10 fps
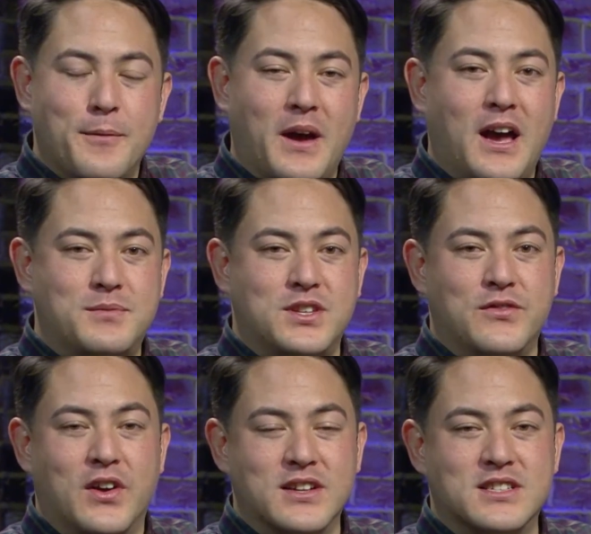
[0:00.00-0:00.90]
perhaps
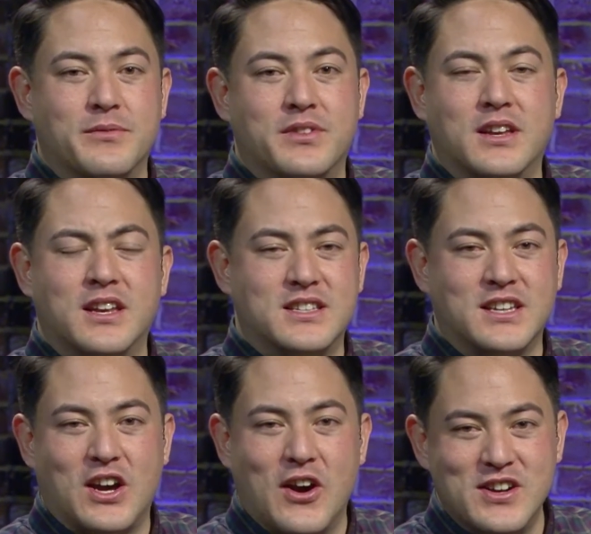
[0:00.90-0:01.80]
you've heard something that has
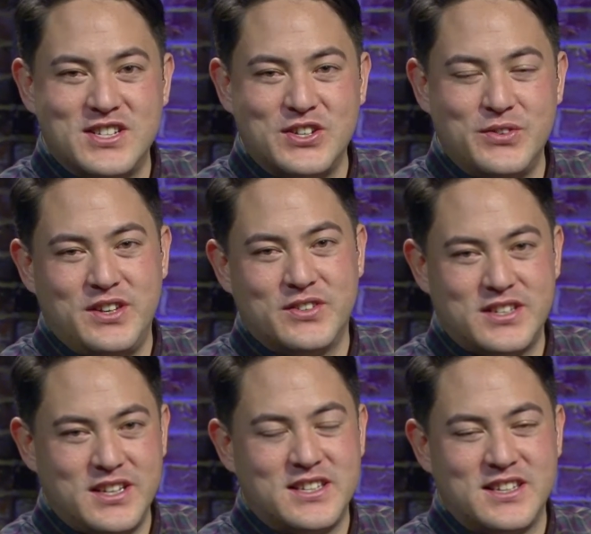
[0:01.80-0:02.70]
encouraged you in your
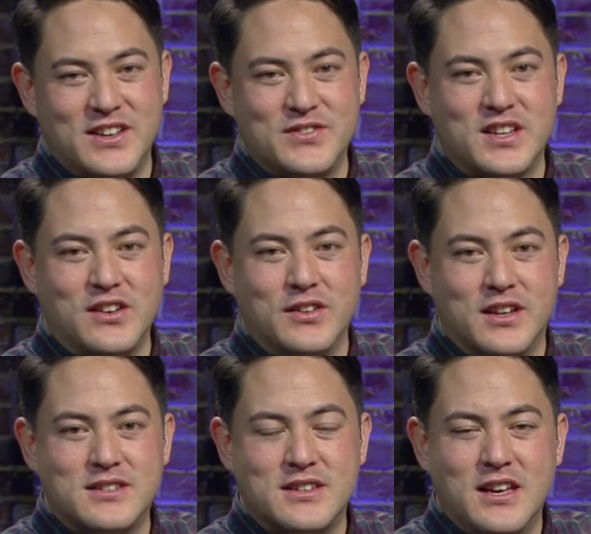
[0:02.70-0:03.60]
season of
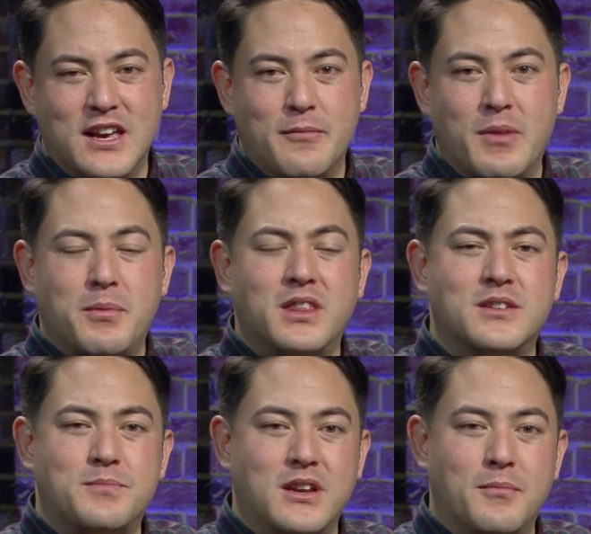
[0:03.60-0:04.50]
singleness. Maybe there's been a